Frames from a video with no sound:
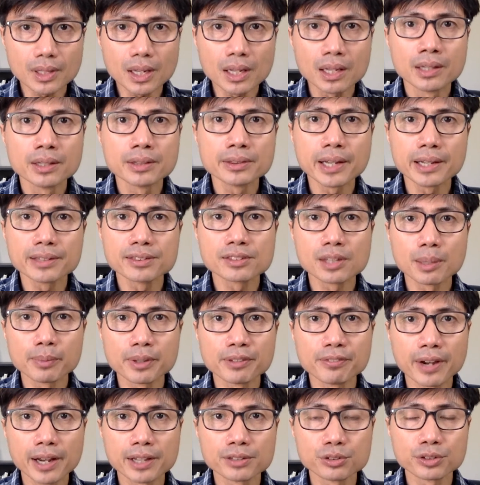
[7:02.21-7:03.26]
that some
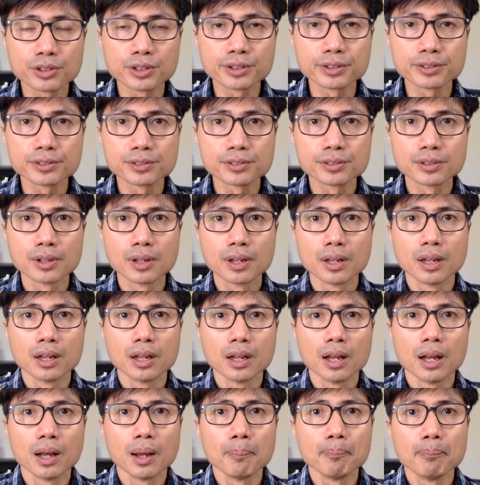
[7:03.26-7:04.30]
advisors
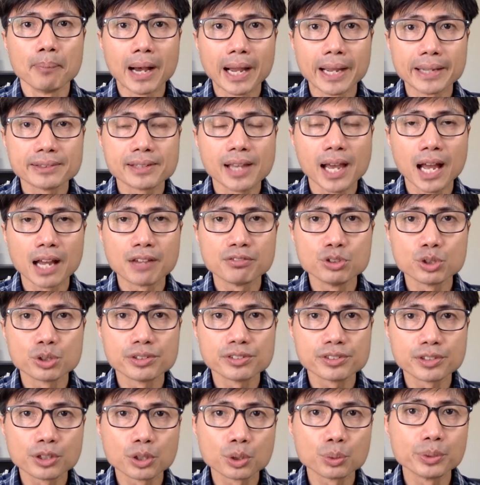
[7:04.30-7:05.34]
might have you
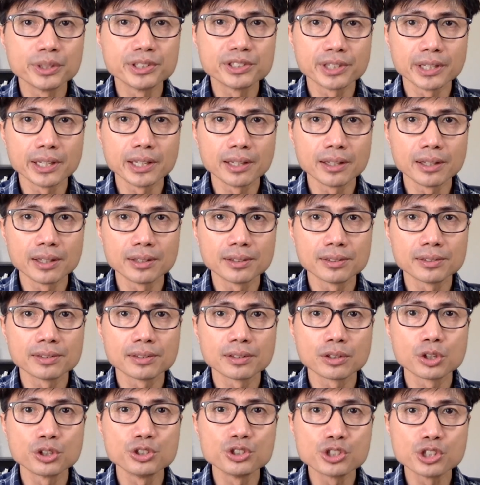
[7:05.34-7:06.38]
consider, which is
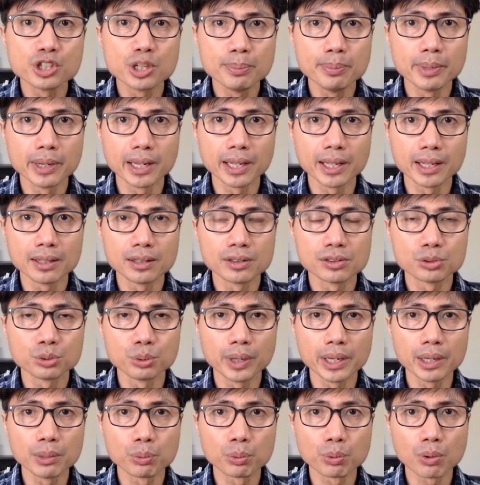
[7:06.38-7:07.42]
contributing to
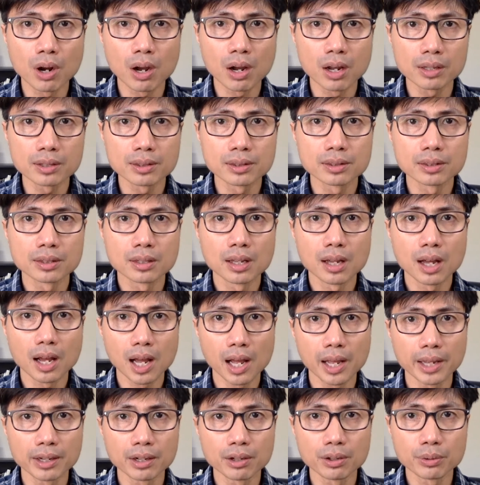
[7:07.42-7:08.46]
a Roth
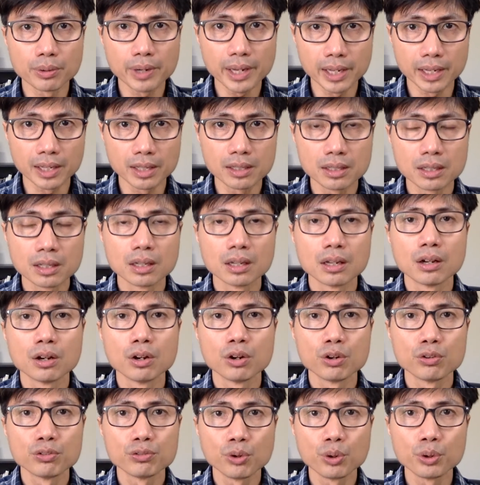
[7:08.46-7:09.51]
IRA
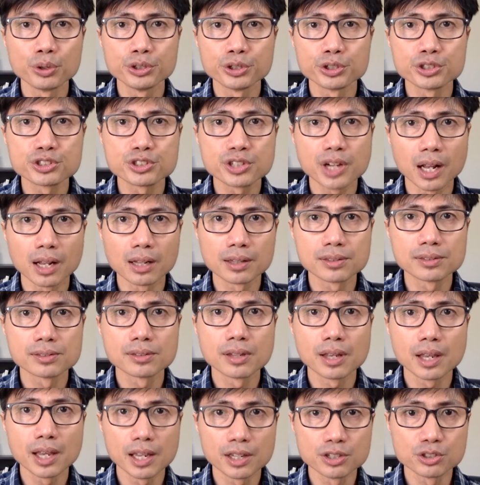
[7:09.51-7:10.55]
for your child's
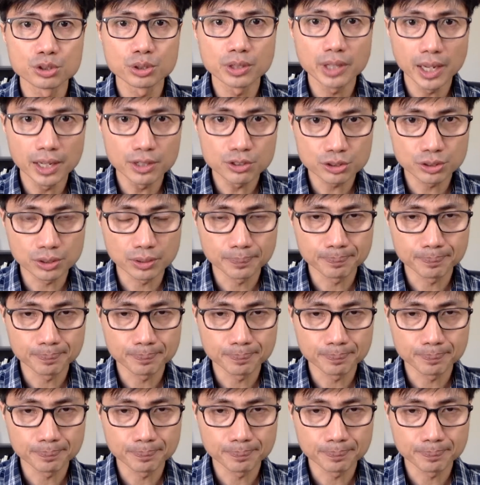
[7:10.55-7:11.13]
education.